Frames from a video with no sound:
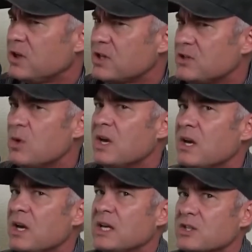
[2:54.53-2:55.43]
to this too
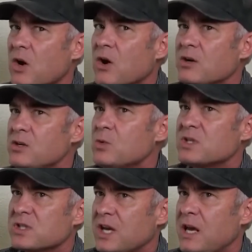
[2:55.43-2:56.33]
it's hard to
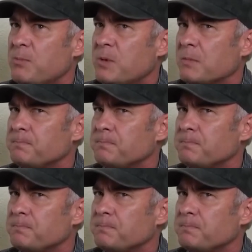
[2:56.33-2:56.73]
escape